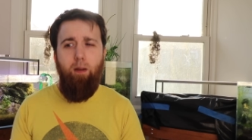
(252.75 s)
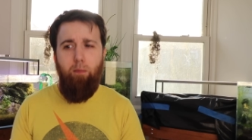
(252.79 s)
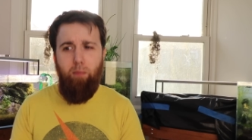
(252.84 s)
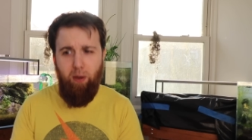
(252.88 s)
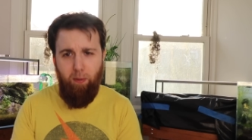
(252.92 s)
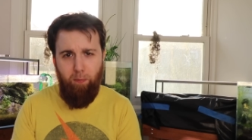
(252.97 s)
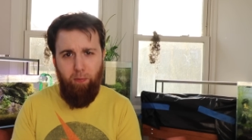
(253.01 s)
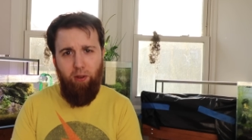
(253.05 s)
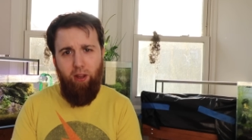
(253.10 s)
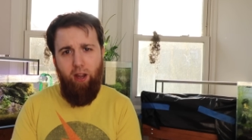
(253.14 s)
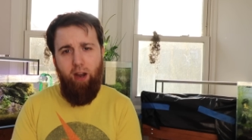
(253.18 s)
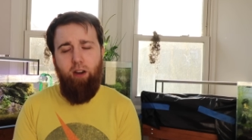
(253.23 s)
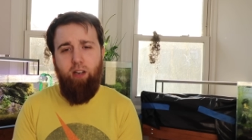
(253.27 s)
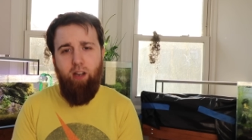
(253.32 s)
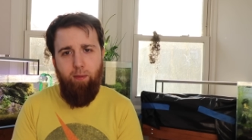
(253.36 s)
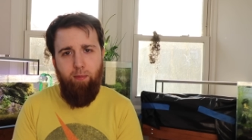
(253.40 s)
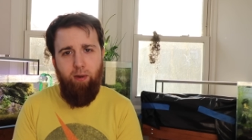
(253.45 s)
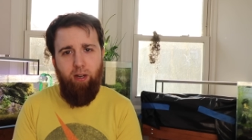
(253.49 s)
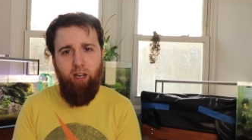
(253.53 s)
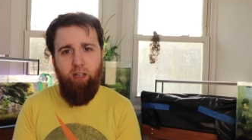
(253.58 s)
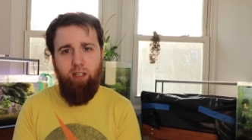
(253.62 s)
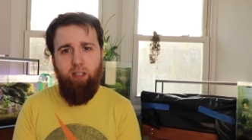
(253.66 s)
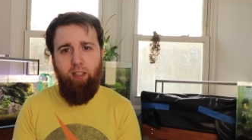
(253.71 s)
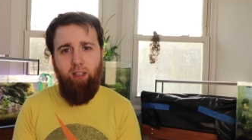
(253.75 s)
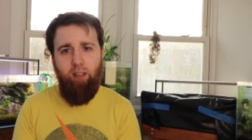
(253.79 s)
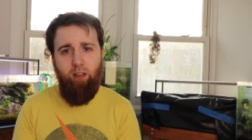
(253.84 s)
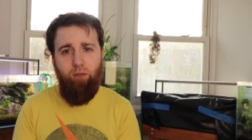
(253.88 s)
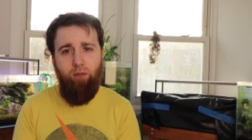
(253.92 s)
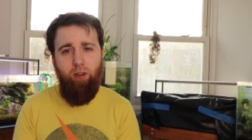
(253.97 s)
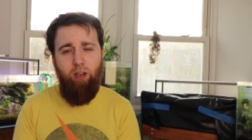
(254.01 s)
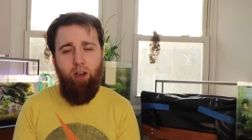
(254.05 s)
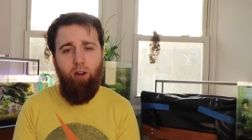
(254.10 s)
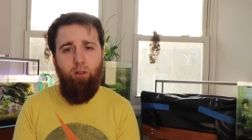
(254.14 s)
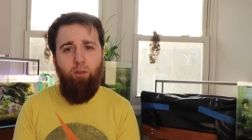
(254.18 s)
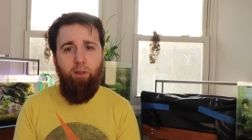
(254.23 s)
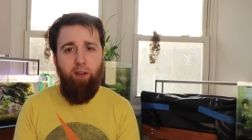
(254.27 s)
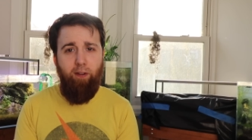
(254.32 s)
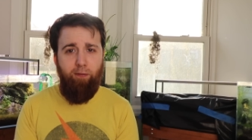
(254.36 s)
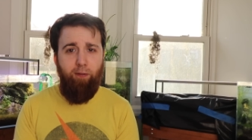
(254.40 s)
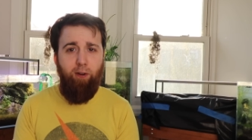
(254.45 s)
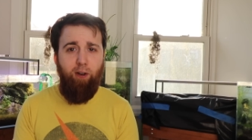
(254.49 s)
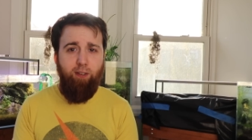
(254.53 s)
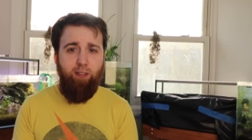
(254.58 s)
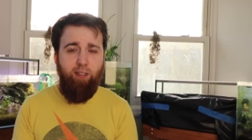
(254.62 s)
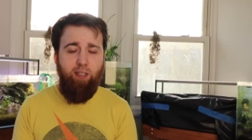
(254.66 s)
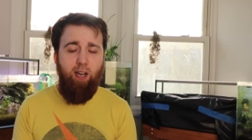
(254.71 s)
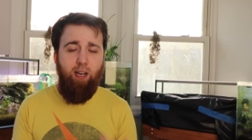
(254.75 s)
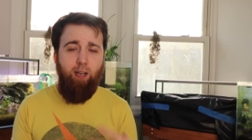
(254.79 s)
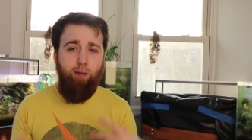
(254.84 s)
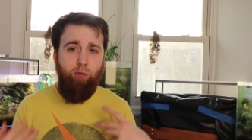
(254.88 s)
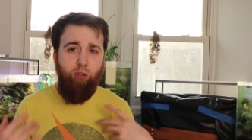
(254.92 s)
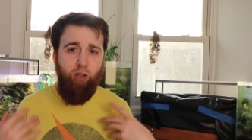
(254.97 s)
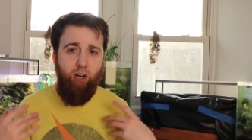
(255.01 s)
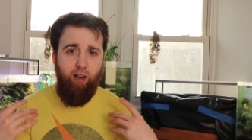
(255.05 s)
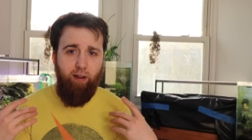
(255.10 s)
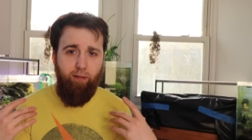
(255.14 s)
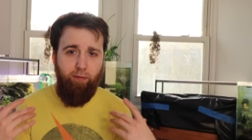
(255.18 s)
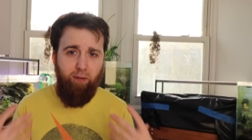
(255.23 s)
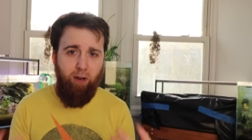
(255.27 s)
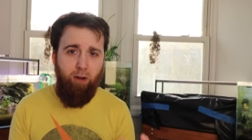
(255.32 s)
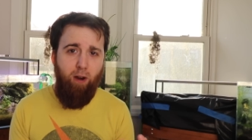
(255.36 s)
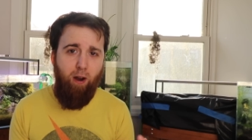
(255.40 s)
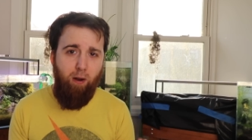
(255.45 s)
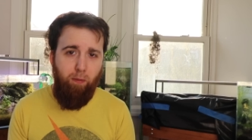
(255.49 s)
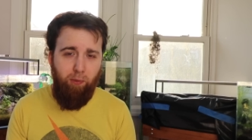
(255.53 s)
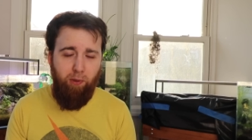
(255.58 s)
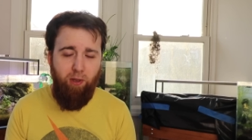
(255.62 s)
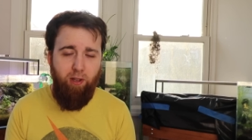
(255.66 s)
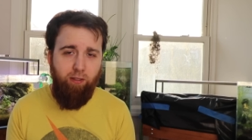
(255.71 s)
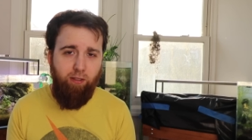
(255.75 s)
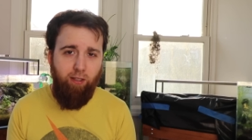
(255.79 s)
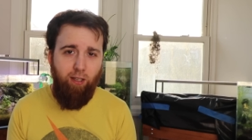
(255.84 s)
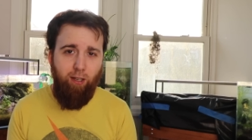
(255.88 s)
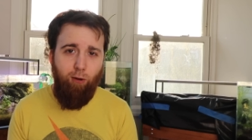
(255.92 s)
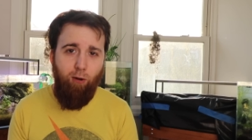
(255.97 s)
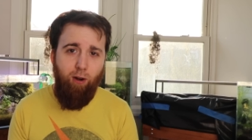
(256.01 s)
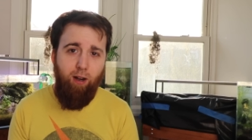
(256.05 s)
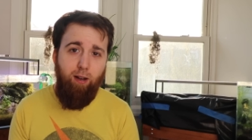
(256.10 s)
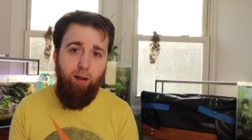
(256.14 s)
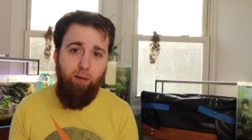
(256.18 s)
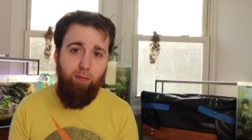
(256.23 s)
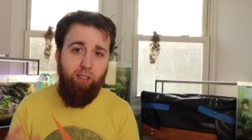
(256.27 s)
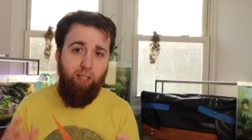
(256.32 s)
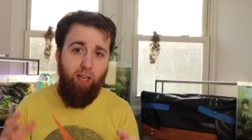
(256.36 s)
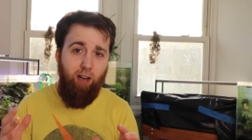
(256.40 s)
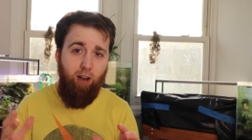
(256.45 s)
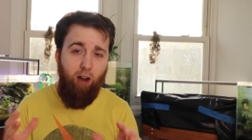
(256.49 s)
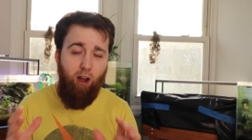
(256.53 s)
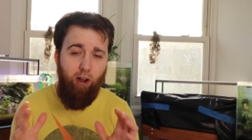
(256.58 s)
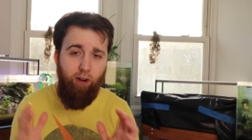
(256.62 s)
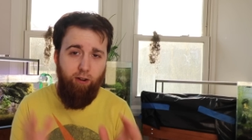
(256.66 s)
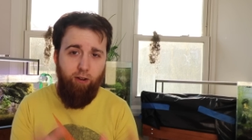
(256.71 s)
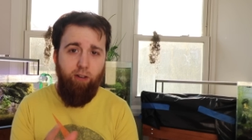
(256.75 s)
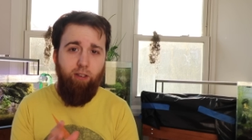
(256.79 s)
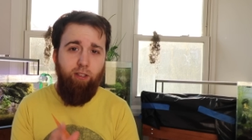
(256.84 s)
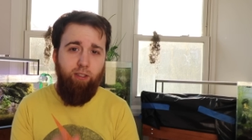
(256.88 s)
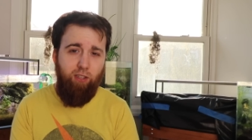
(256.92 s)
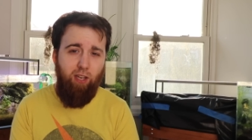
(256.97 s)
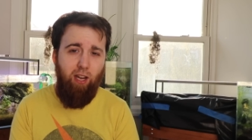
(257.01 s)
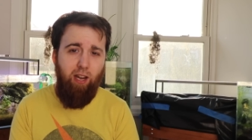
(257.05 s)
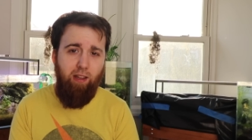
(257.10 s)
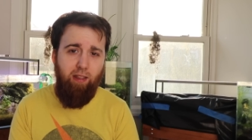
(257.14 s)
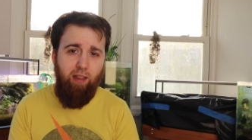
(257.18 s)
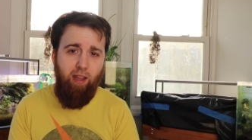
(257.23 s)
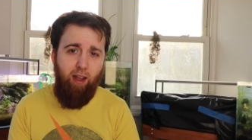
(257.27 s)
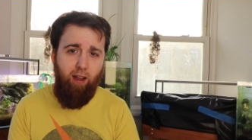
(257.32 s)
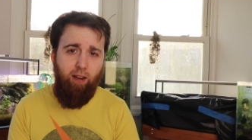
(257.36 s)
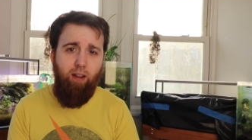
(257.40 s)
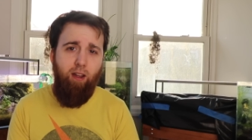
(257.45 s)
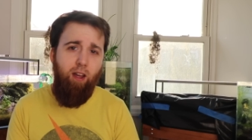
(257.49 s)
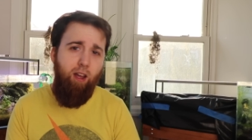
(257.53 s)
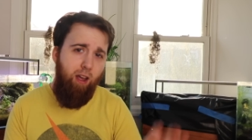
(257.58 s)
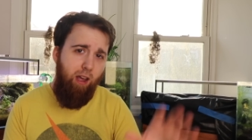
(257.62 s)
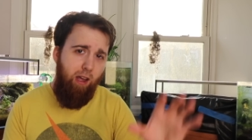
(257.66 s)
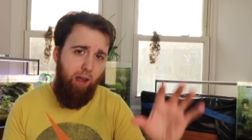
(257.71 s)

people that are coming into this video for the first time trying to figure out planted aquariums can understand that